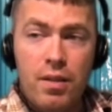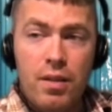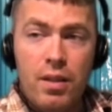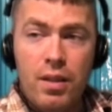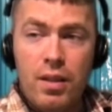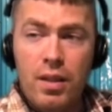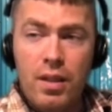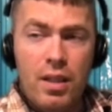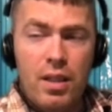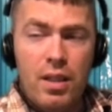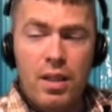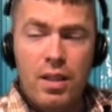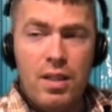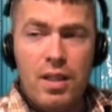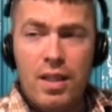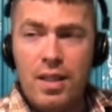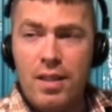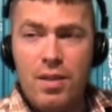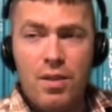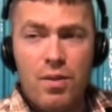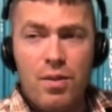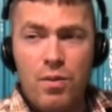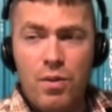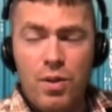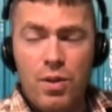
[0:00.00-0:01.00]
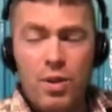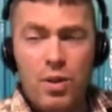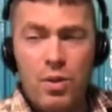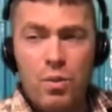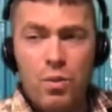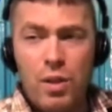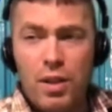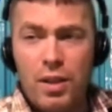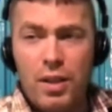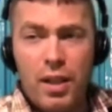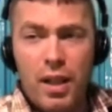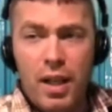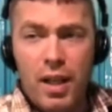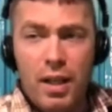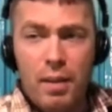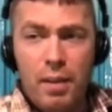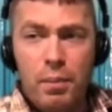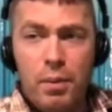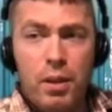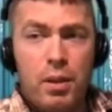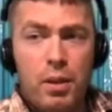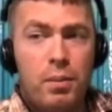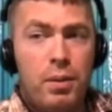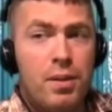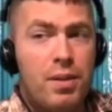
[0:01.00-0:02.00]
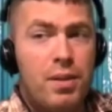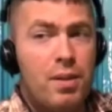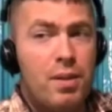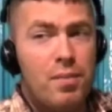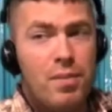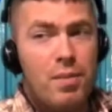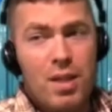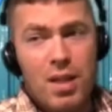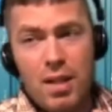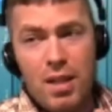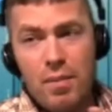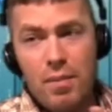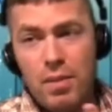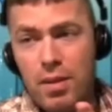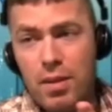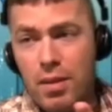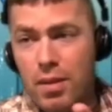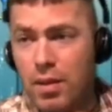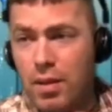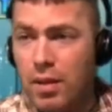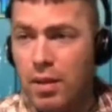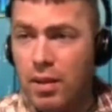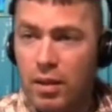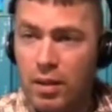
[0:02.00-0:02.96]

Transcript: that's the reason why the oddball. But sometimes